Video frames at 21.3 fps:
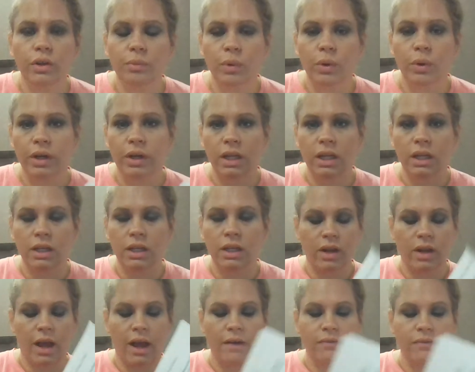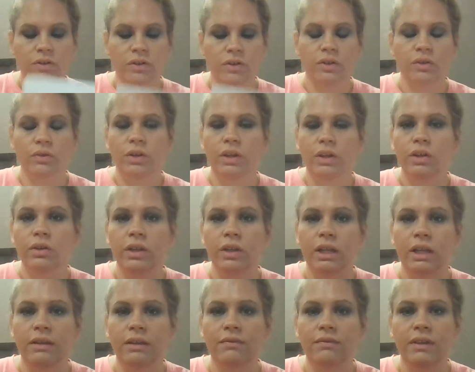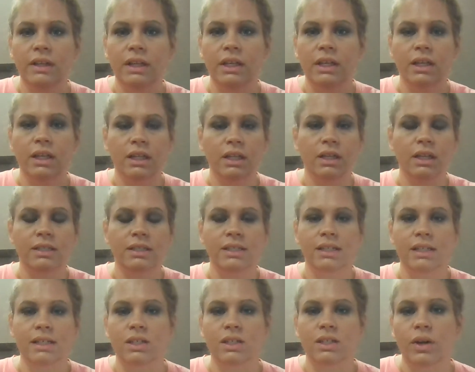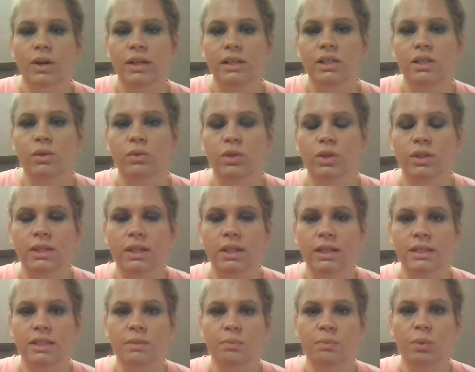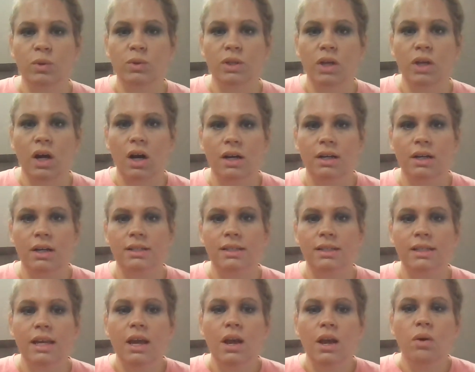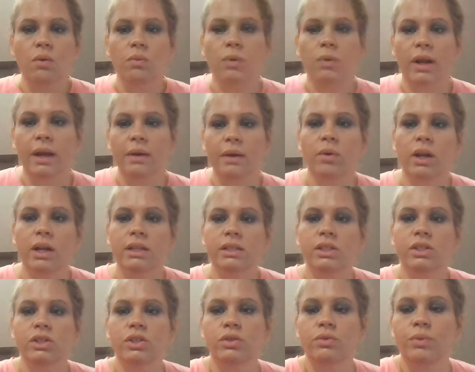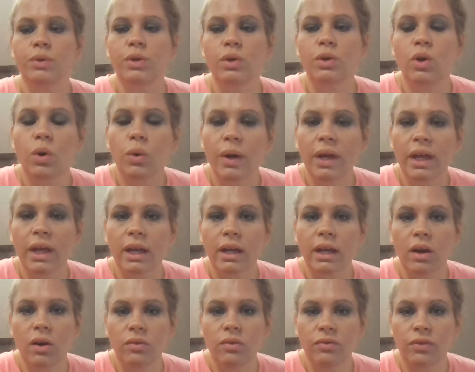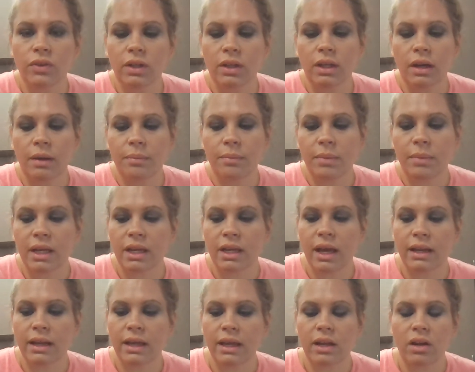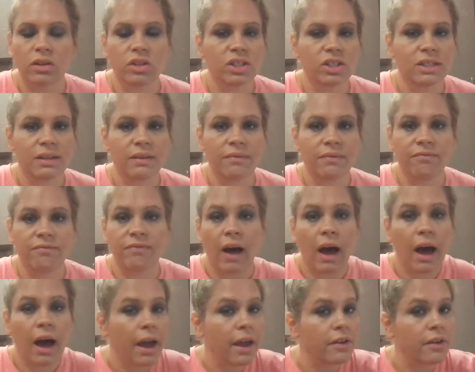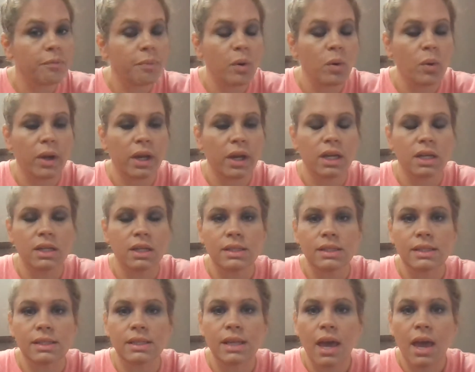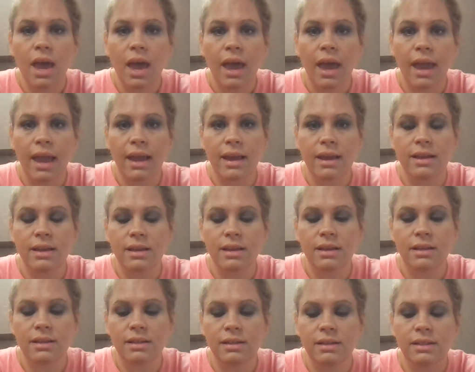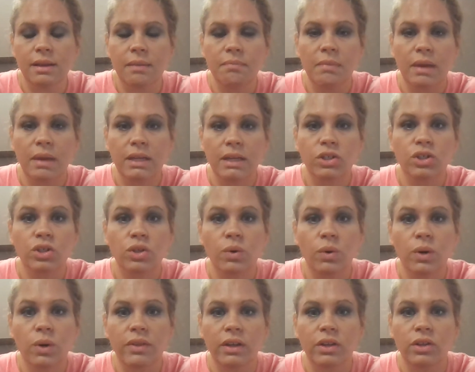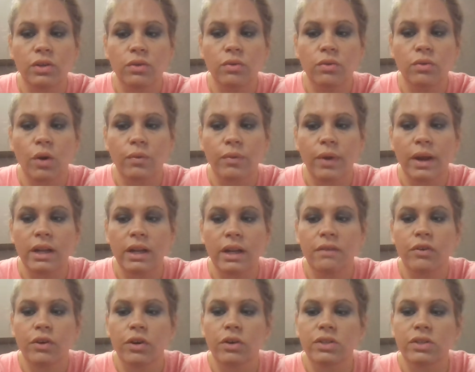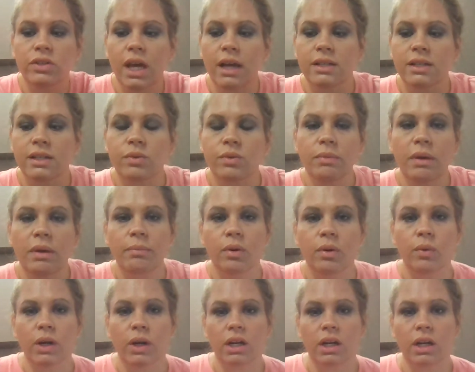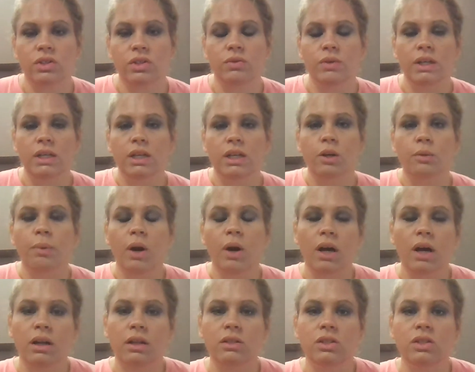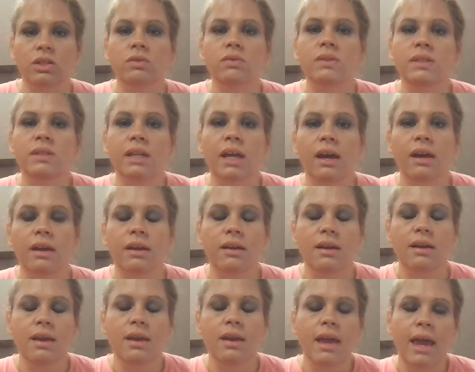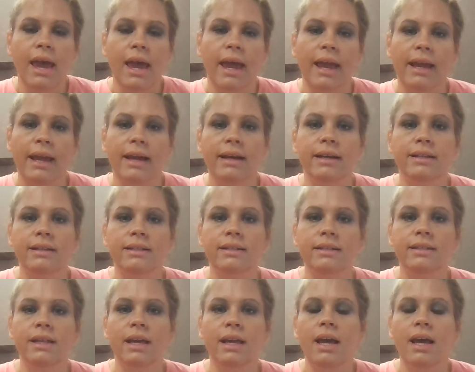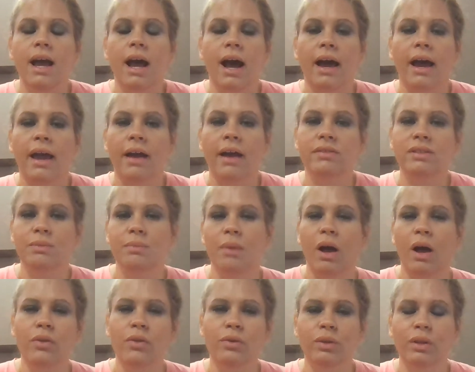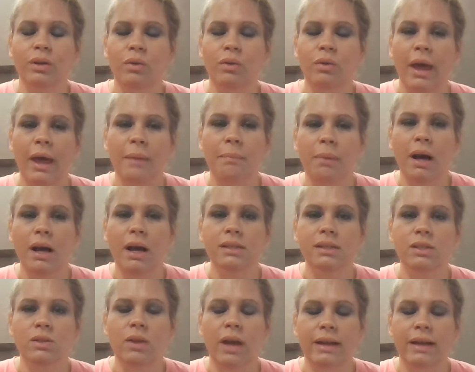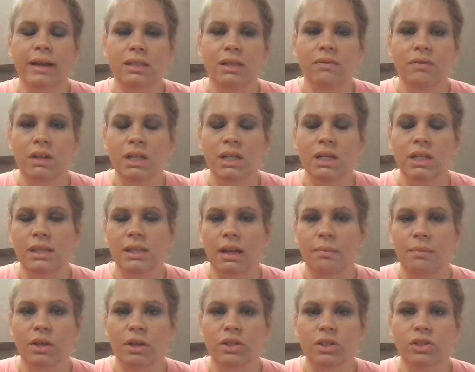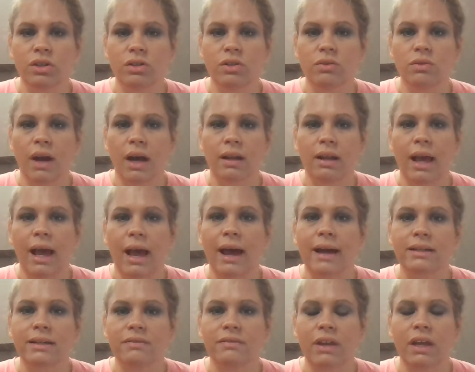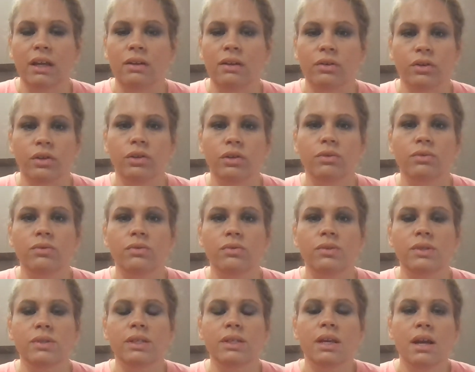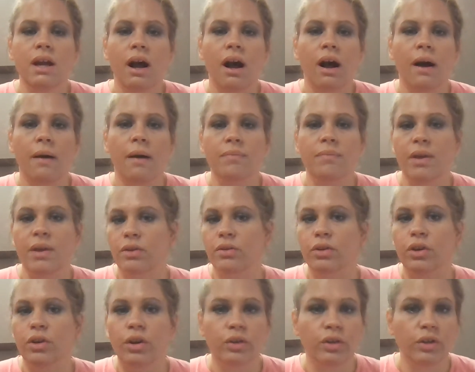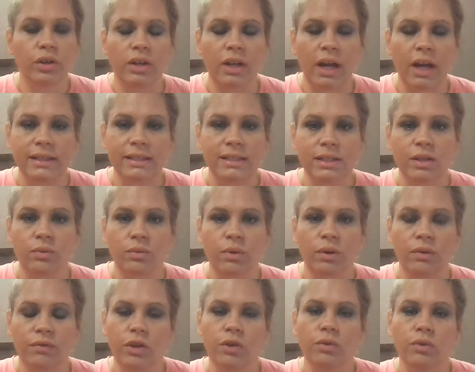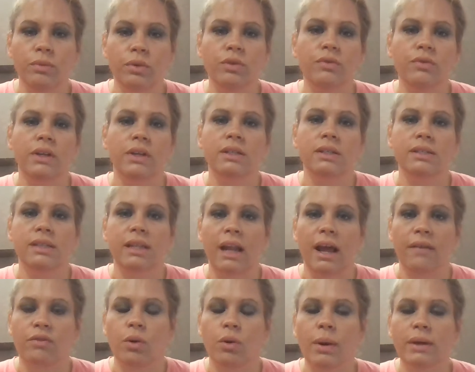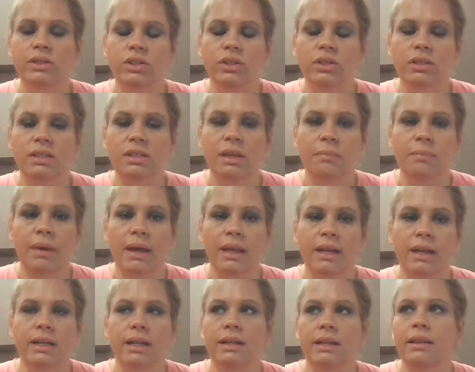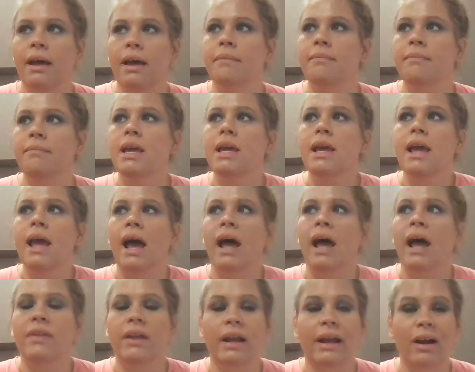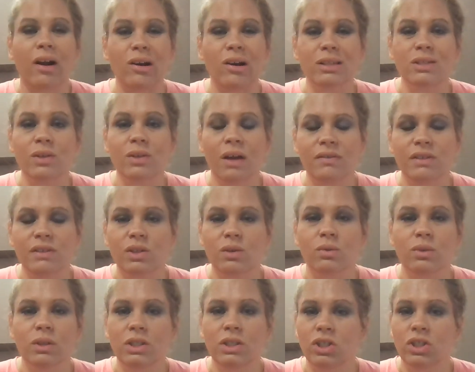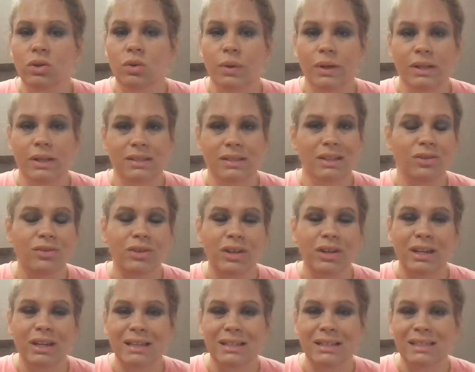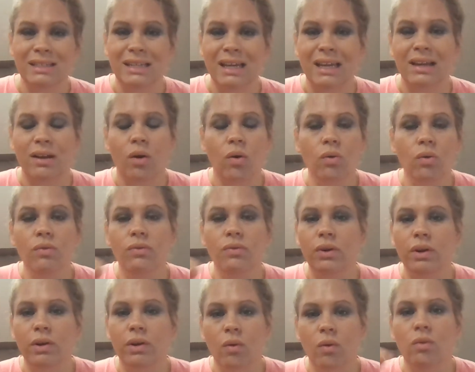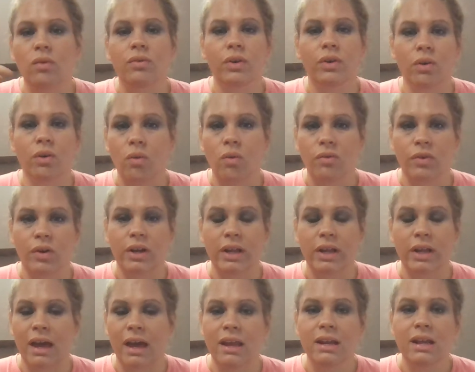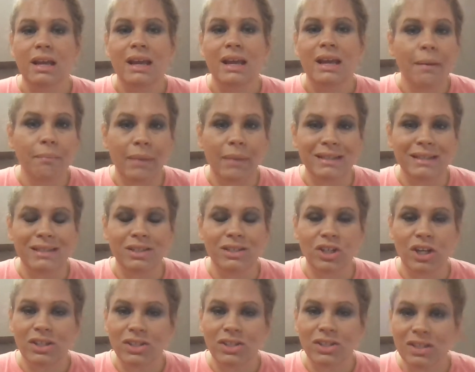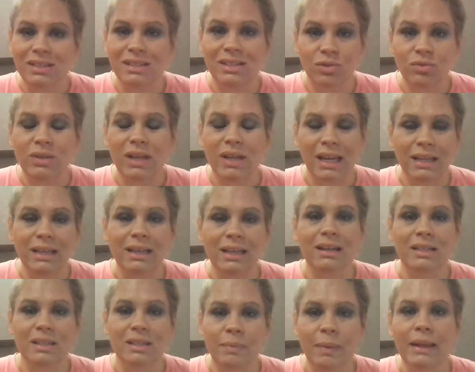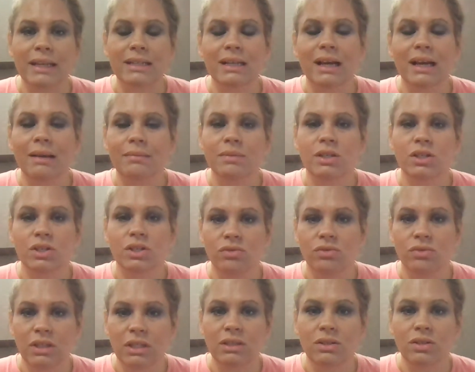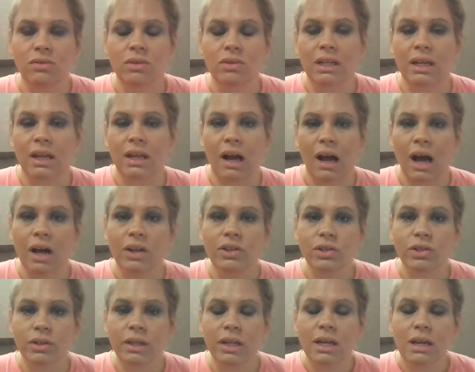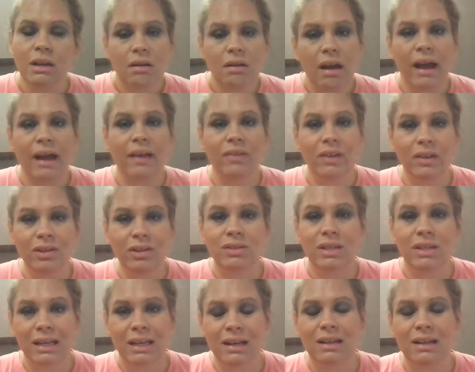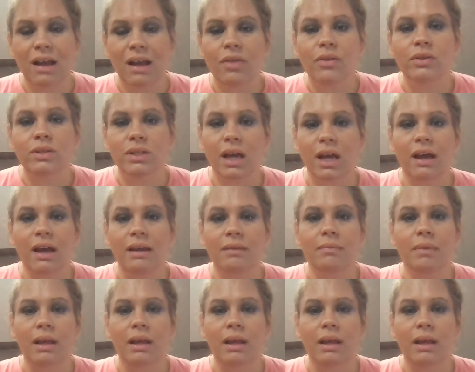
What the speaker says: morning, good afternoon, and good evening, sixth grade social studies Bulldogs. What I wanted to do real quick, hopefully I'm going to kind of hit on just 5 points, is make sure that you are ready for your test. Remember, we're going to do a Nearpod on Tuesday, and I have some other little ed puzzle activities that I'm going to show you how to activate or use that are nice little review movies that have questions embedded in them. And then I also have a Schoology quiz that you're going to get to take over and over and over again. My suggestion is you take it as many times as you need to get 100, and then you take it another time